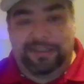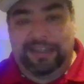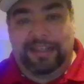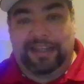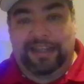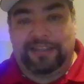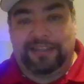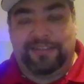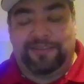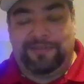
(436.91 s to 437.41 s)
They
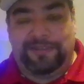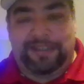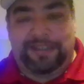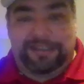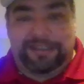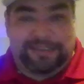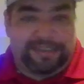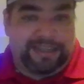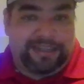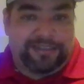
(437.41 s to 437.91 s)
like to do
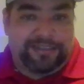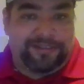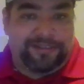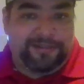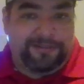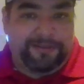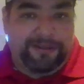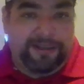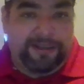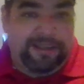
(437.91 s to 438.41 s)
this. They like
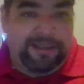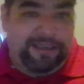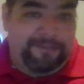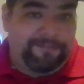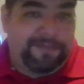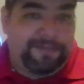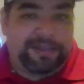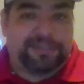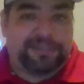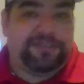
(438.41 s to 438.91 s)
to
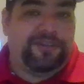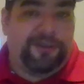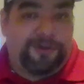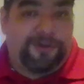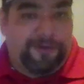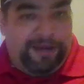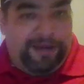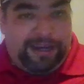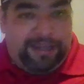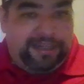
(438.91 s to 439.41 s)
invest
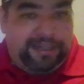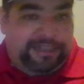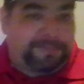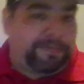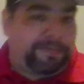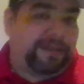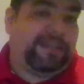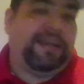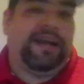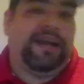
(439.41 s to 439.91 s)
low and
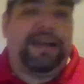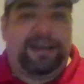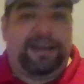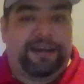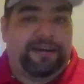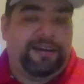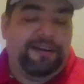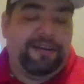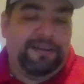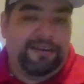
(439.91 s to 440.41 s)
expect
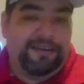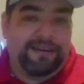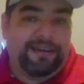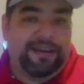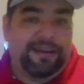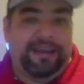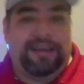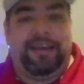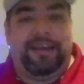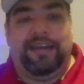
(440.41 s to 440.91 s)
high,
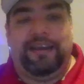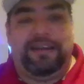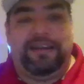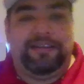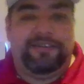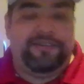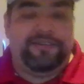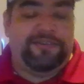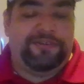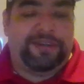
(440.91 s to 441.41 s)

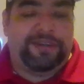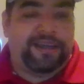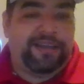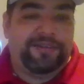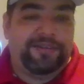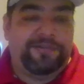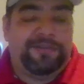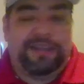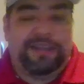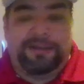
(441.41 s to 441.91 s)
and you
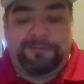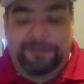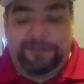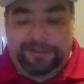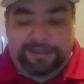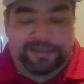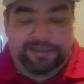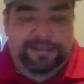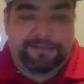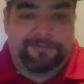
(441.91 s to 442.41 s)
can't do that
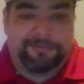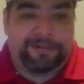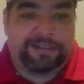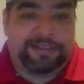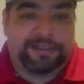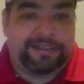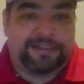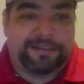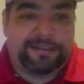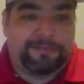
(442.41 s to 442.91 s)
with
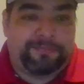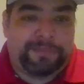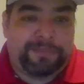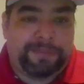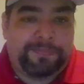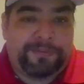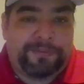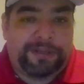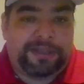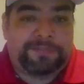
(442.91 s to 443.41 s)
these.
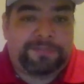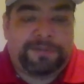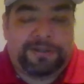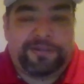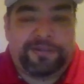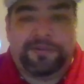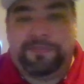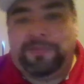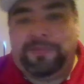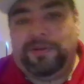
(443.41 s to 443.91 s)
People
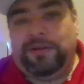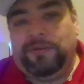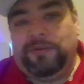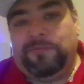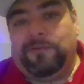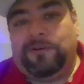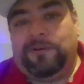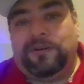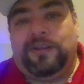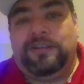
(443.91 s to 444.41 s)
expect you to put
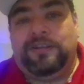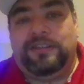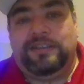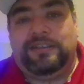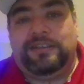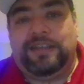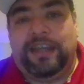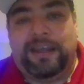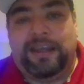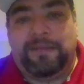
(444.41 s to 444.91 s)
in work on
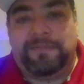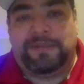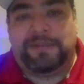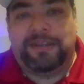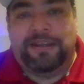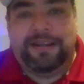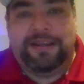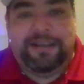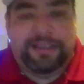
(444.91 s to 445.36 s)
these games.